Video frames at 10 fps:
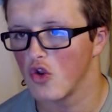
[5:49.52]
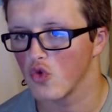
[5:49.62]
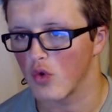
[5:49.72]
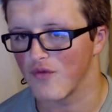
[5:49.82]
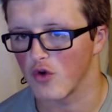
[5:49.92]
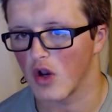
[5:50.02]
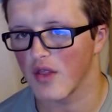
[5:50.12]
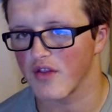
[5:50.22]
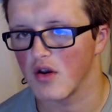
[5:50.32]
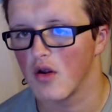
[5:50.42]
3 for
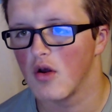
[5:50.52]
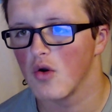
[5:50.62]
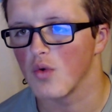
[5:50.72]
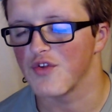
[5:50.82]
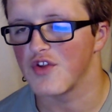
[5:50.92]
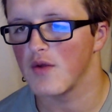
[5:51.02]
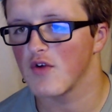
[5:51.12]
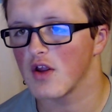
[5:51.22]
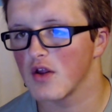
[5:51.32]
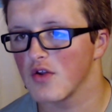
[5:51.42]
nothing.
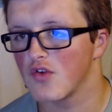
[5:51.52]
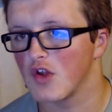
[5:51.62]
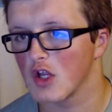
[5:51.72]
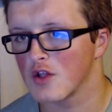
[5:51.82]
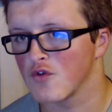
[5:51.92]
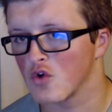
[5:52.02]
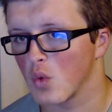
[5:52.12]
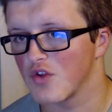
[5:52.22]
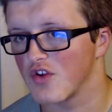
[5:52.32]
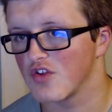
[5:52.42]
Receiving, 6 for
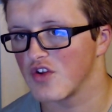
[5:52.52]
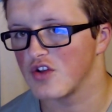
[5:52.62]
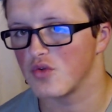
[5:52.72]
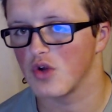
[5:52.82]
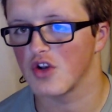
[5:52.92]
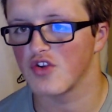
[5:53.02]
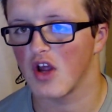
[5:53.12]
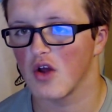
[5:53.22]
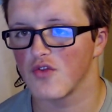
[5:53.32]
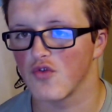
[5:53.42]
116, 2
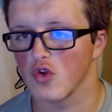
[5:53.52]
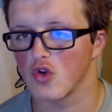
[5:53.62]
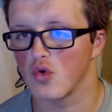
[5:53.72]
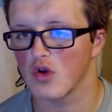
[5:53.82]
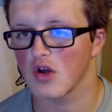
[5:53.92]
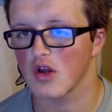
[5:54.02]
touchdowns for Luke